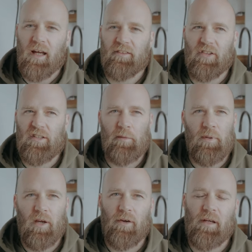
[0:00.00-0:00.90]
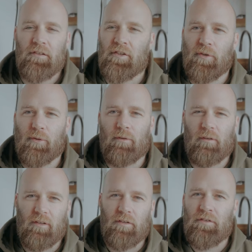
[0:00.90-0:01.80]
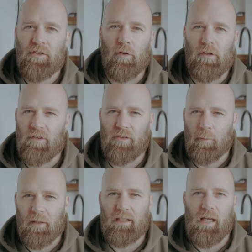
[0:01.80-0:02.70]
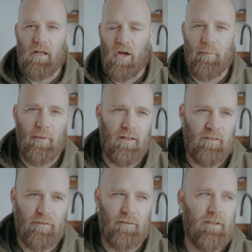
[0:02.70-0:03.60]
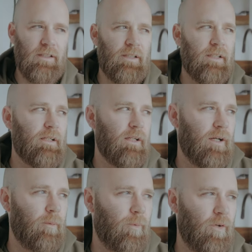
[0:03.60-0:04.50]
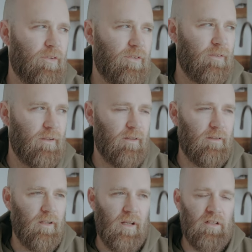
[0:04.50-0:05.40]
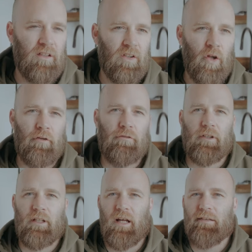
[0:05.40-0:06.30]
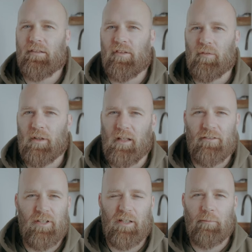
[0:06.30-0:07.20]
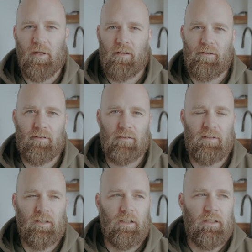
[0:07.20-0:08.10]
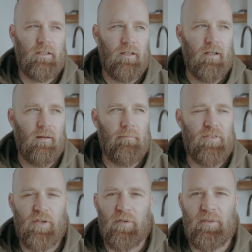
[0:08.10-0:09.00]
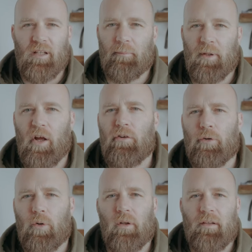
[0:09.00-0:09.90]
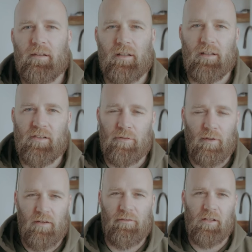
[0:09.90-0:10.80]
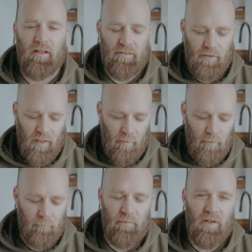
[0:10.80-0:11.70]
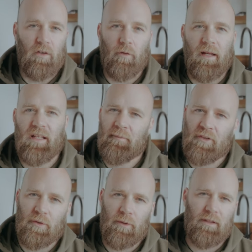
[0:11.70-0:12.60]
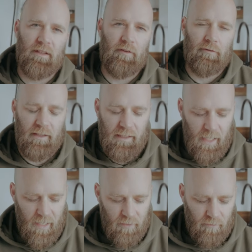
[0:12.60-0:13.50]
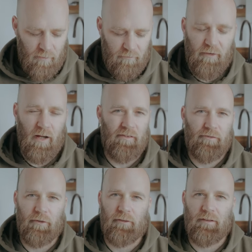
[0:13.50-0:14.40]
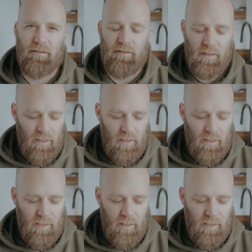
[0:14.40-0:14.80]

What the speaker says: just comparing it to a Sony system like the A9 Mark II, which in a lot of regards isn't really a fair comparison. So yeah, but overall I think it's a really fantastic camera, great image quality, really accurate, fast focus,